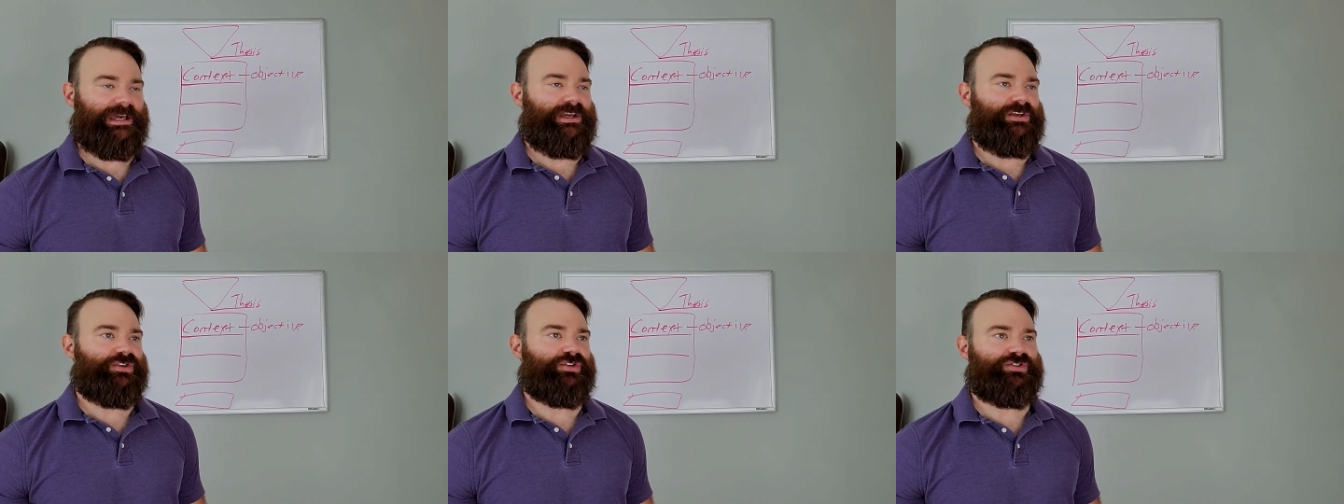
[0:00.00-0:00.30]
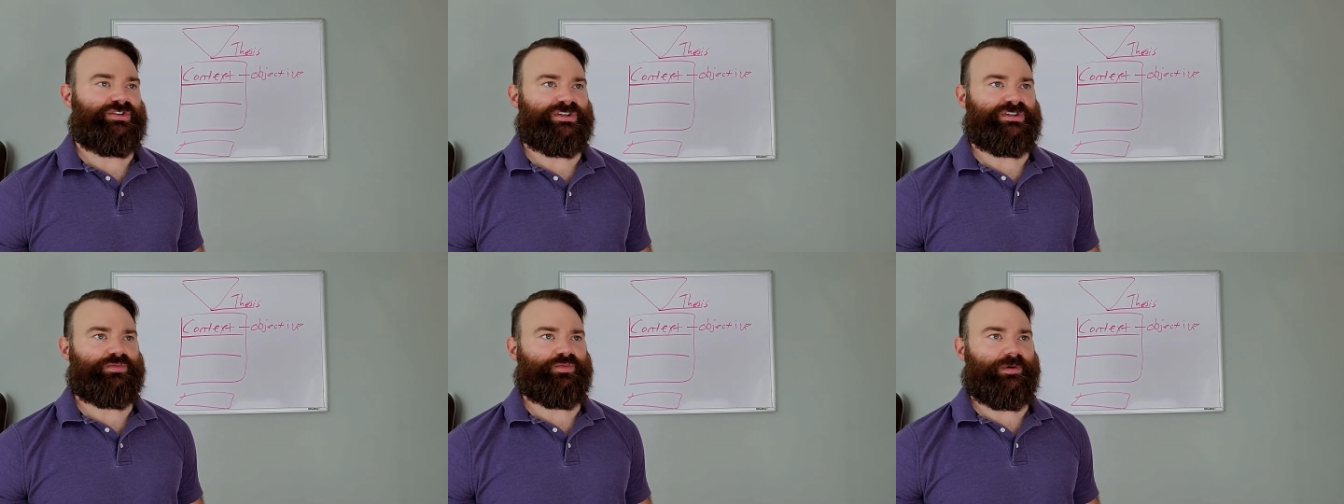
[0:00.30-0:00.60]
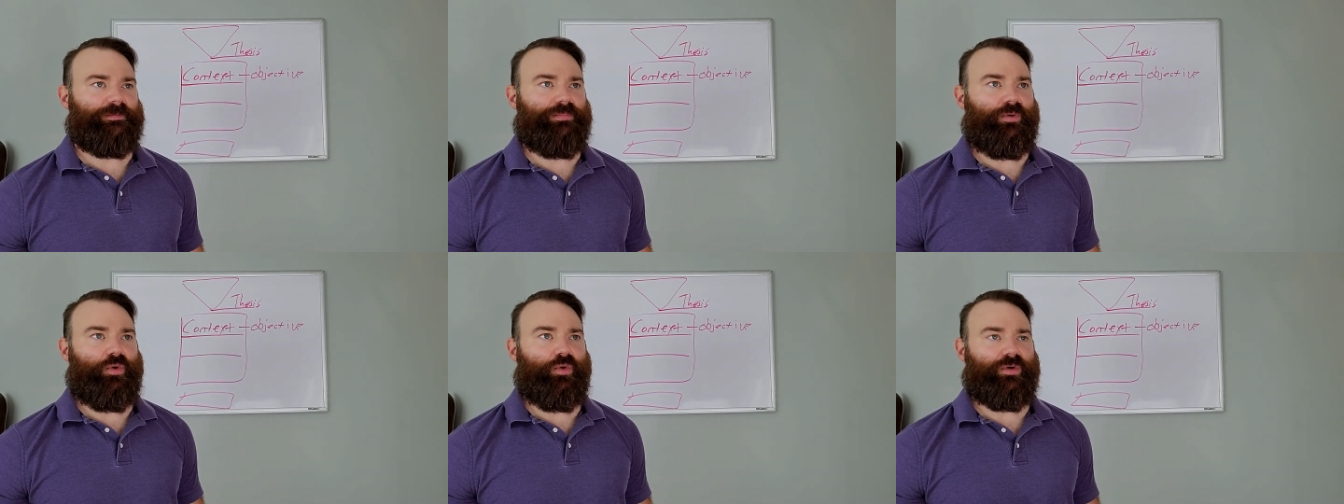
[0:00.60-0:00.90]
You're just
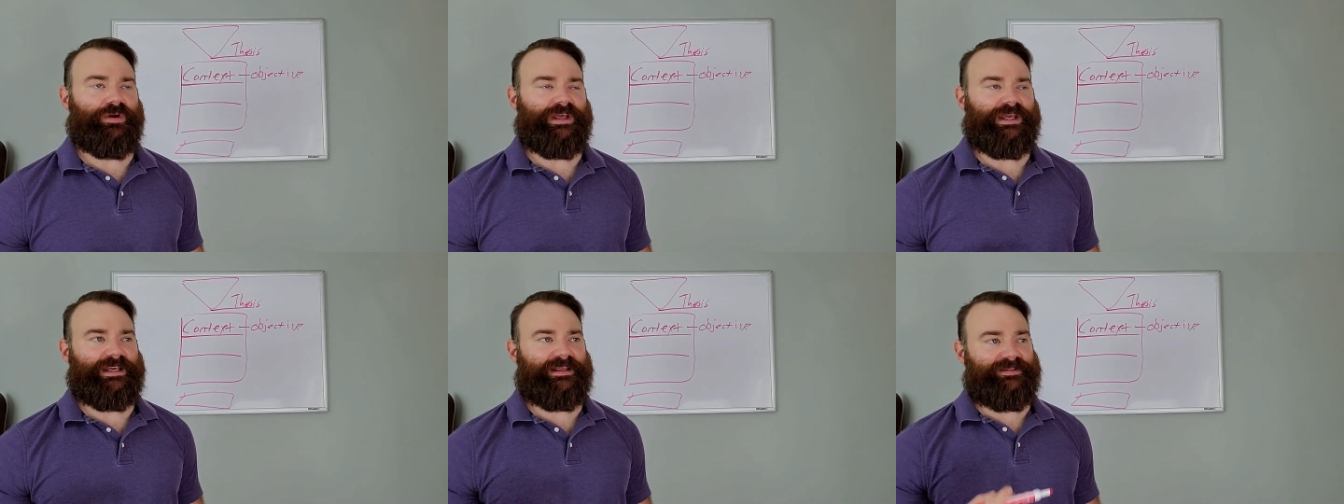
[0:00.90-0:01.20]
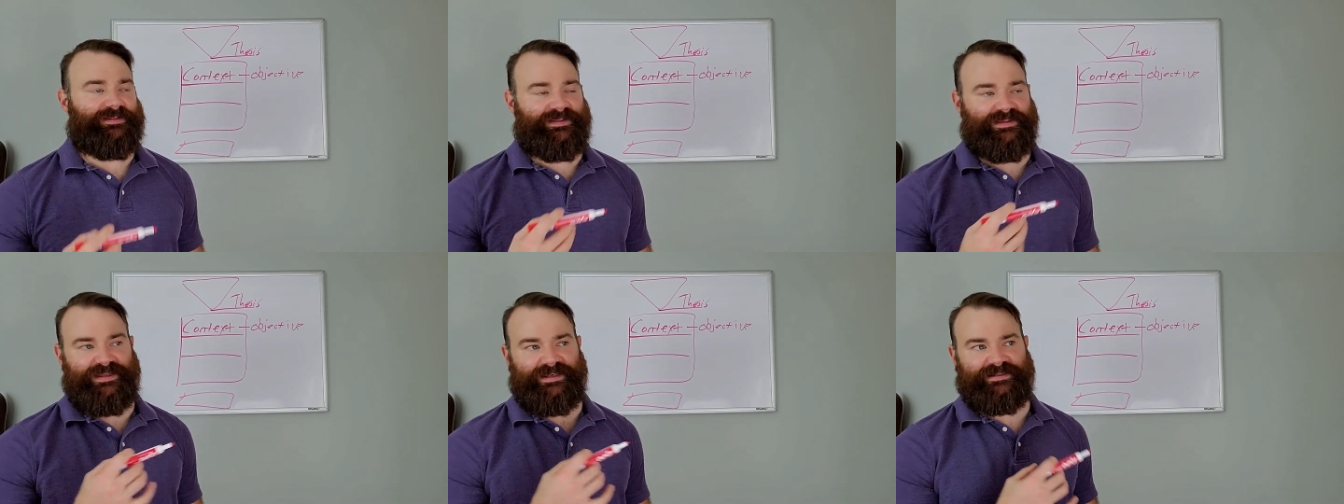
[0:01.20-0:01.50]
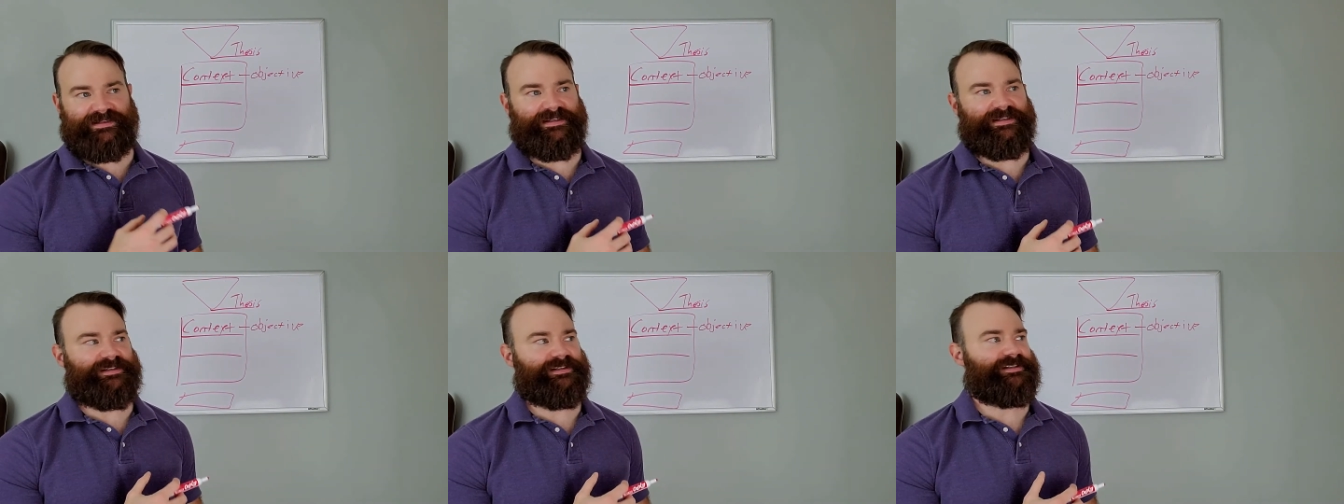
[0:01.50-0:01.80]
reporting,
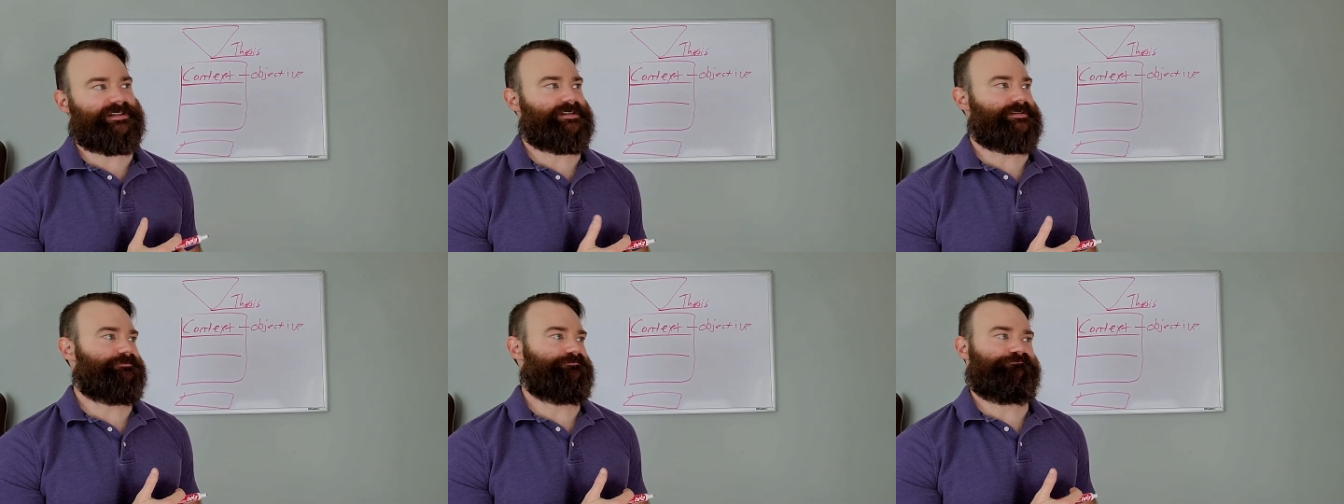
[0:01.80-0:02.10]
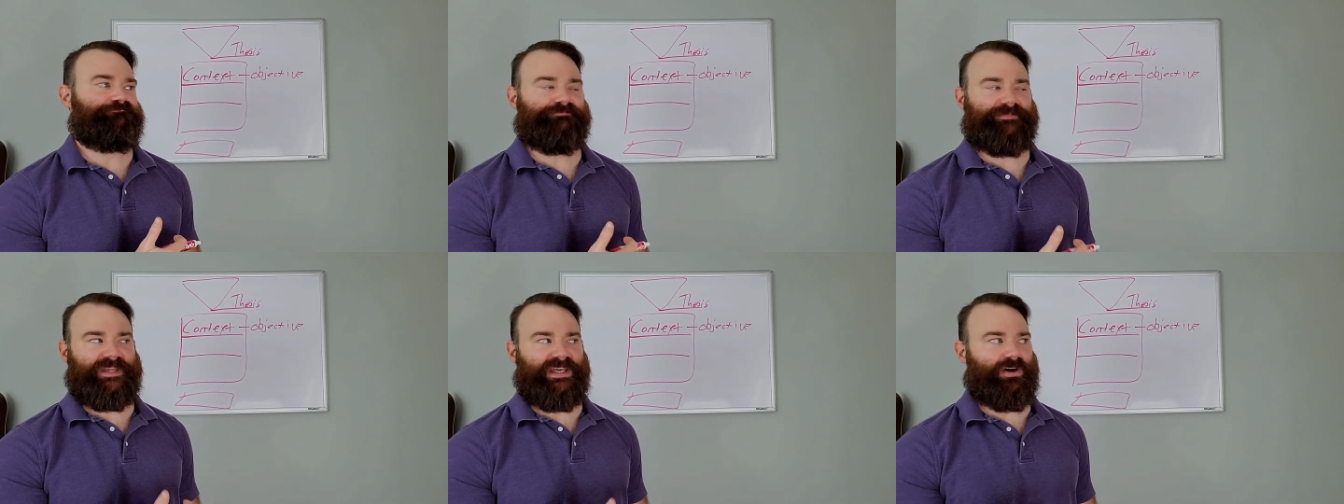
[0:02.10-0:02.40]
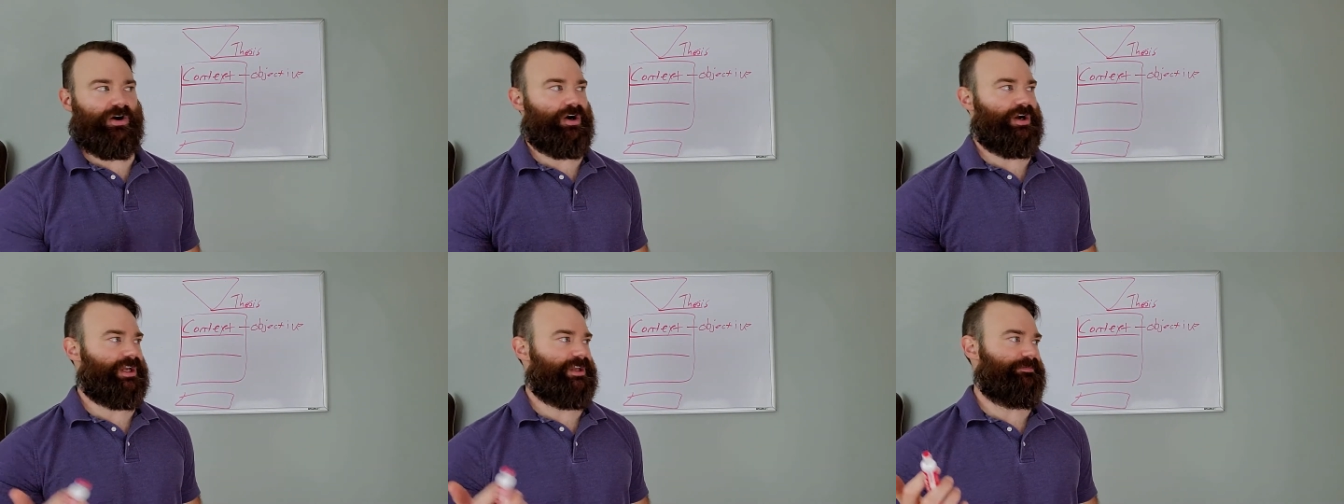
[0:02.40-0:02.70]
this is the
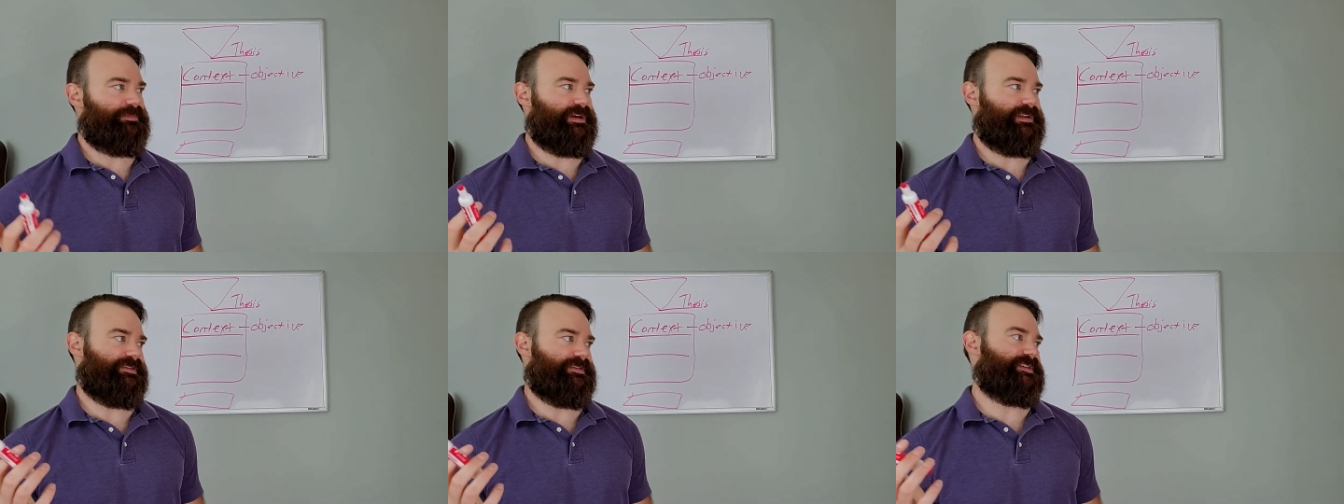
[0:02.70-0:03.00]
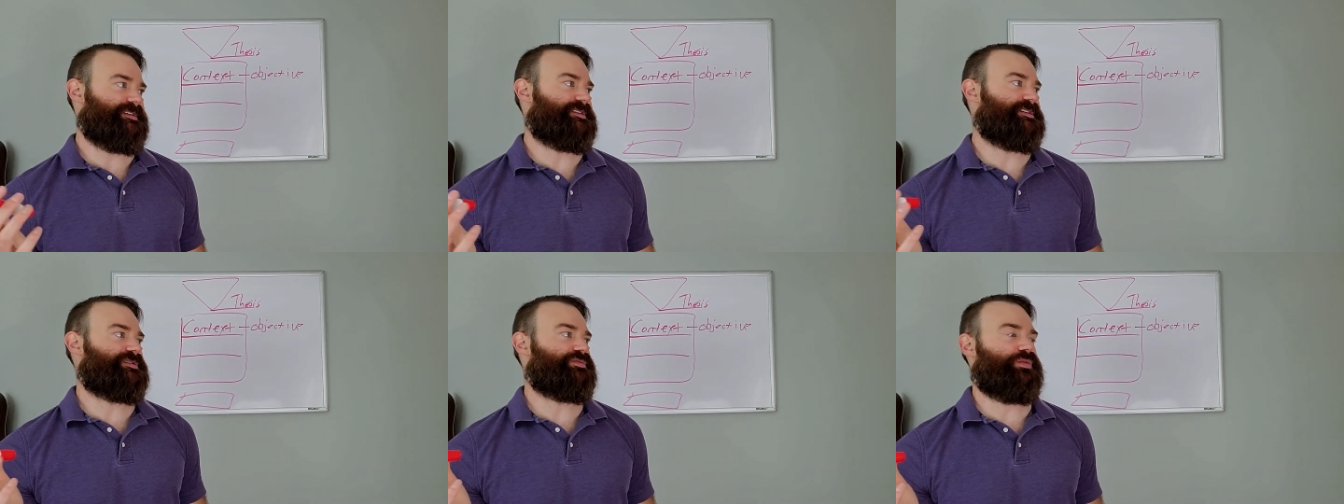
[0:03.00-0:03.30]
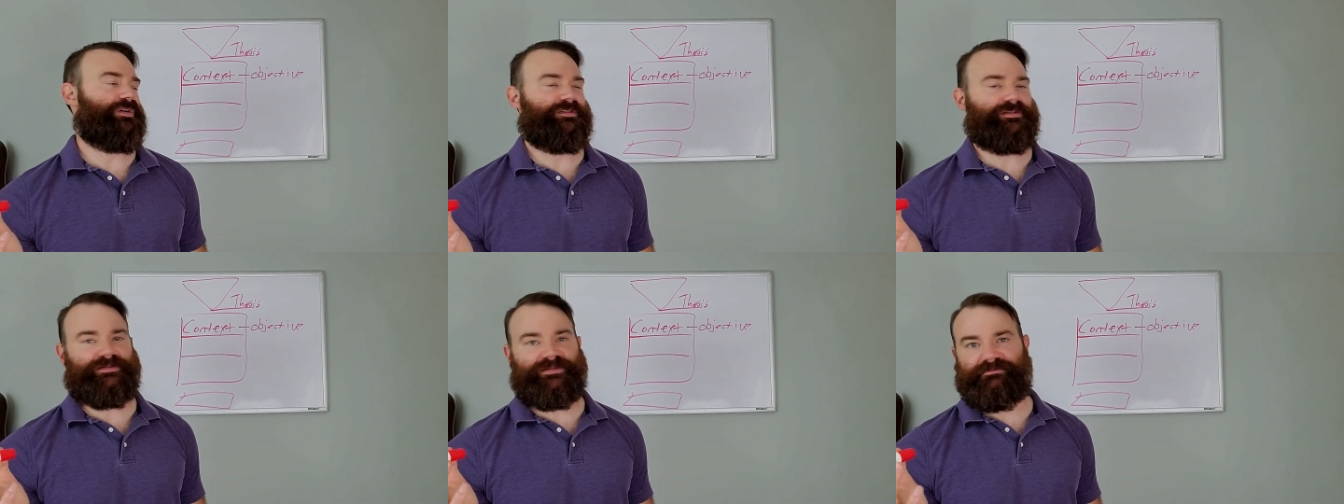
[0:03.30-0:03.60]
argument, this is
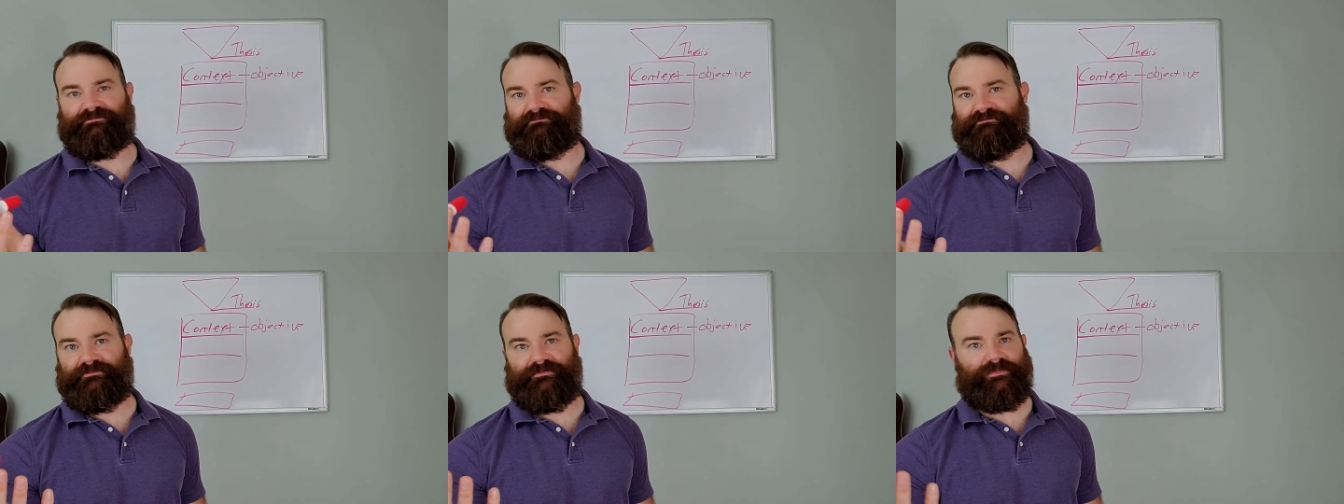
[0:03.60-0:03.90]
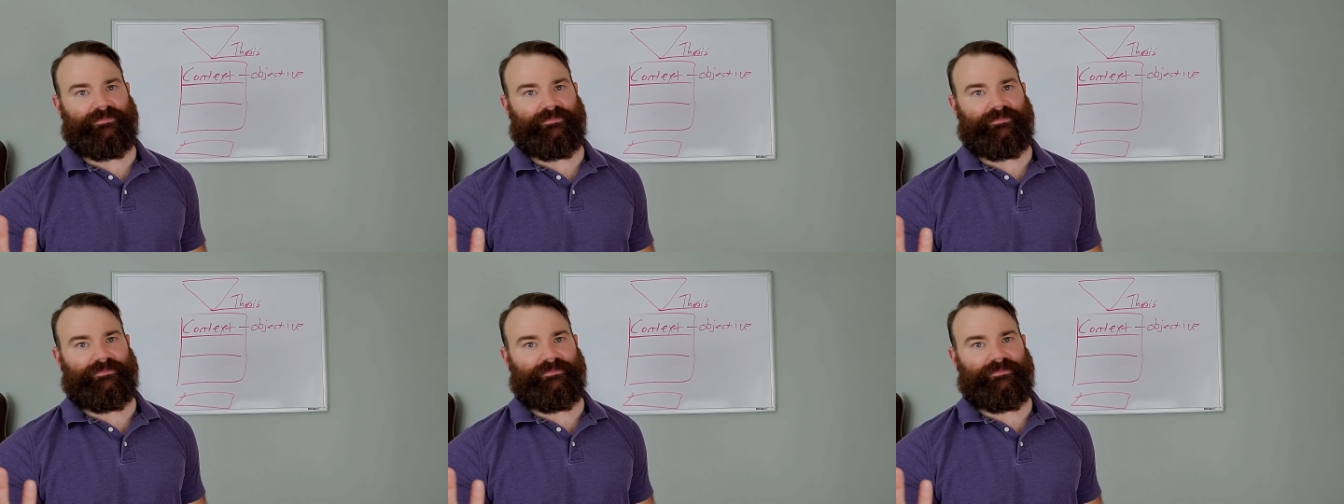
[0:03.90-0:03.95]
what